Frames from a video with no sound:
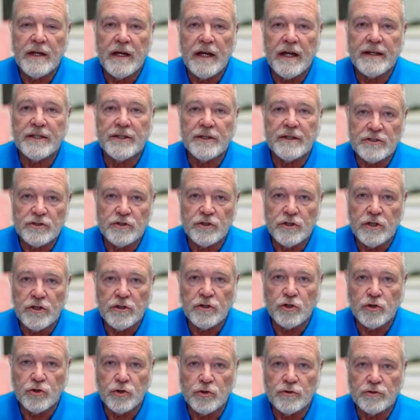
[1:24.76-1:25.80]
This could
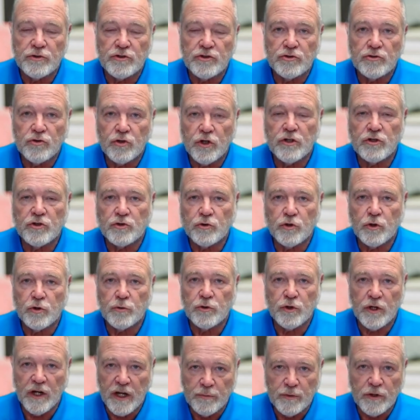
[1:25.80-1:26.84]
include structural
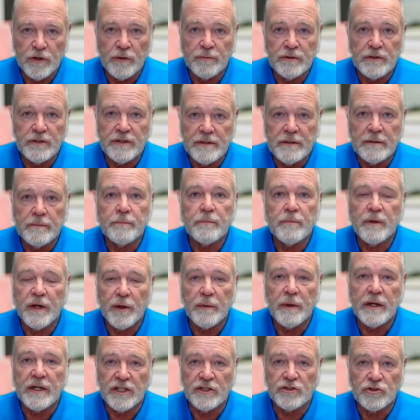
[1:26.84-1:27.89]
problems,
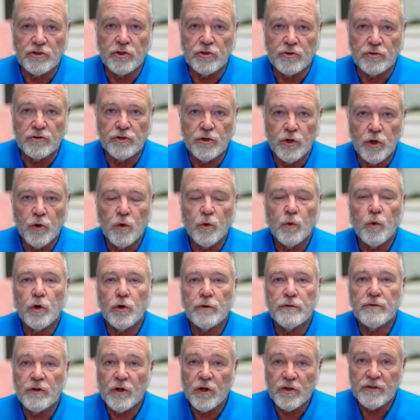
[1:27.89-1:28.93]
plumbing issues, or
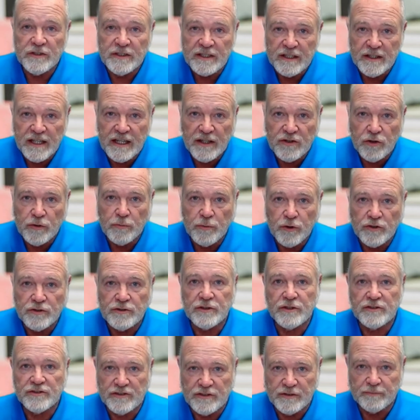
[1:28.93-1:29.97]
faulty electrical
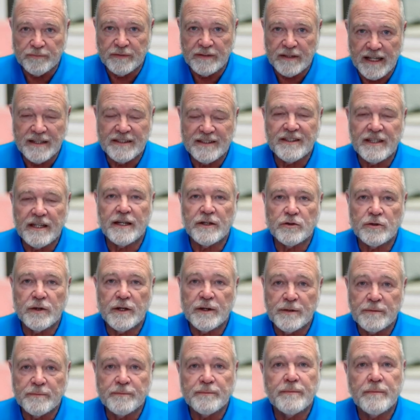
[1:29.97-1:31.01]
systems, etc.
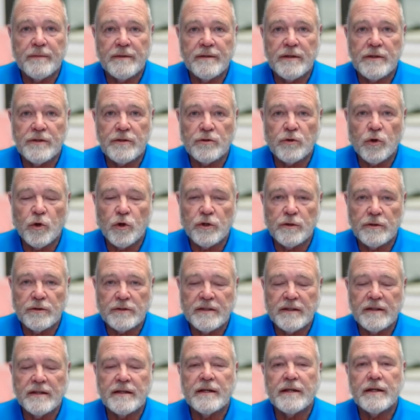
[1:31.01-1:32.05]
Fourth,
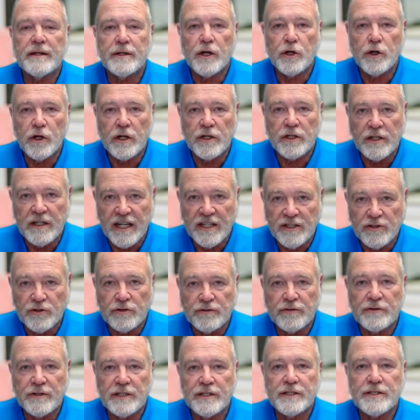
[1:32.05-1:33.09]
there are lender
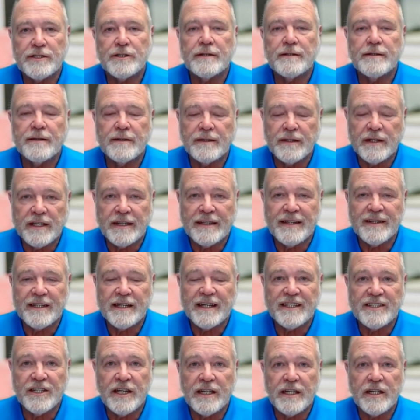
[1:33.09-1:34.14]
fees.
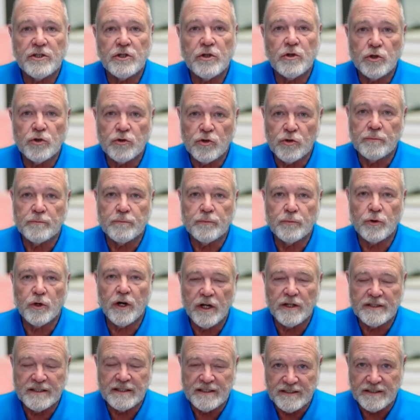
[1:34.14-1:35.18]
These can include
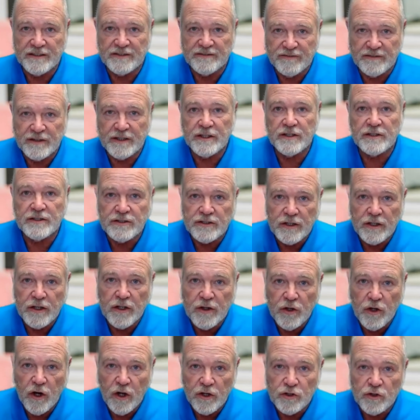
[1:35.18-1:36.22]
processing fees,
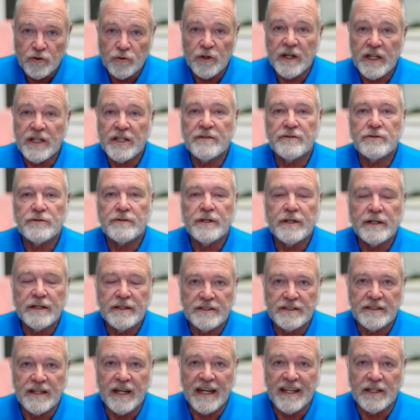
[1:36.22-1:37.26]
underwriting
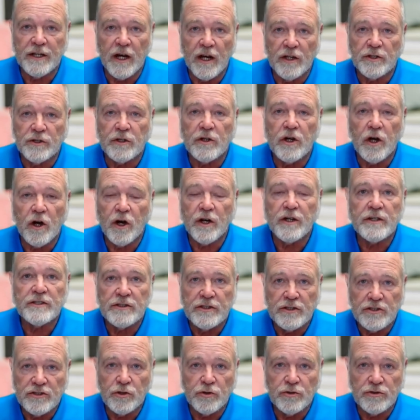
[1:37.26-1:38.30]
fees, and other costs
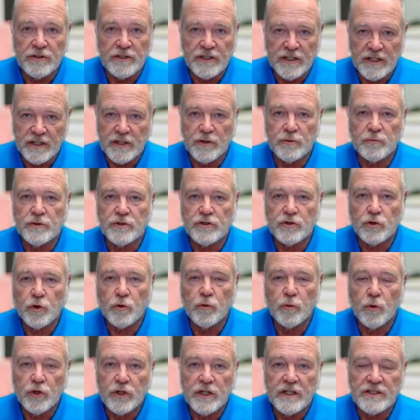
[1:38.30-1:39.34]
associated with your
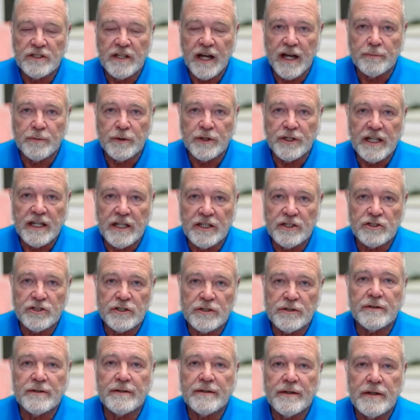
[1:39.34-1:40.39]
mortgage
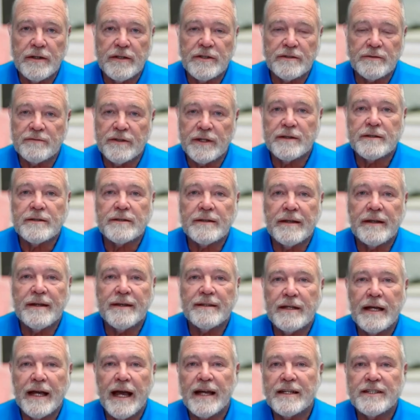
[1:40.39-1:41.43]
application. Fifth,
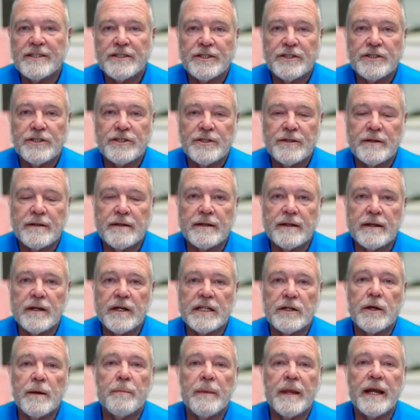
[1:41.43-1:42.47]
taxes.
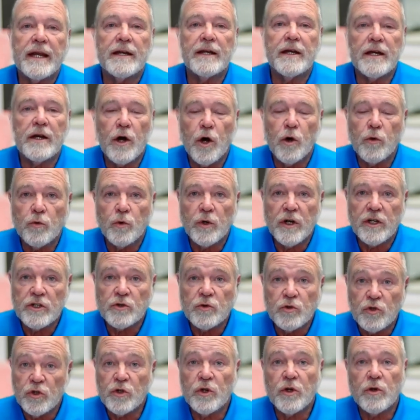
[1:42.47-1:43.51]
Depending on when you
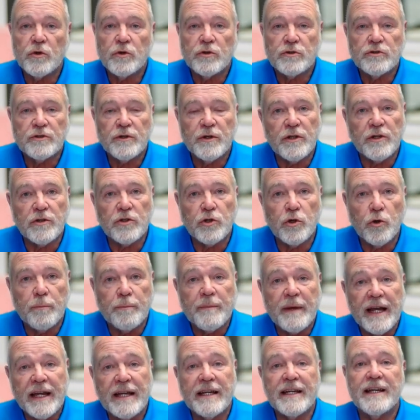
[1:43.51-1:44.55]
close, you
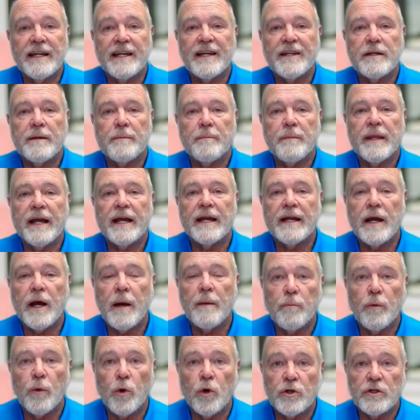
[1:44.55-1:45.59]
may need to pay a
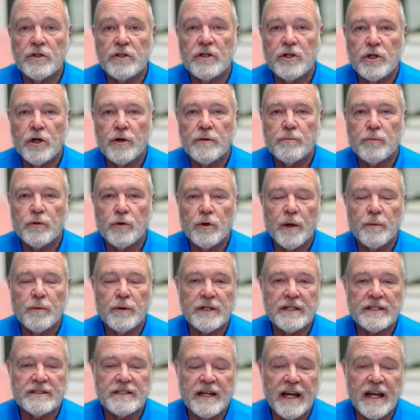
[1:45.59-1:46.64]
portion of
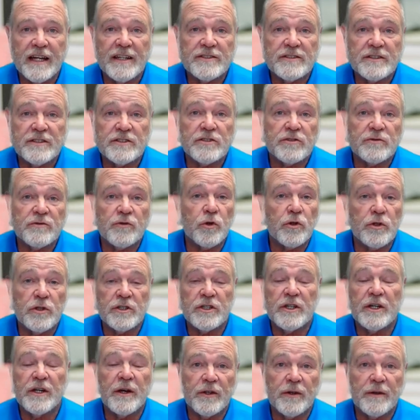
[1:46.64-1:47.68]
property taxes for the
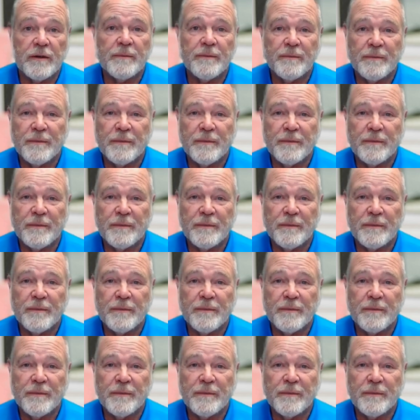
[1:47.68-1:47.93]
year.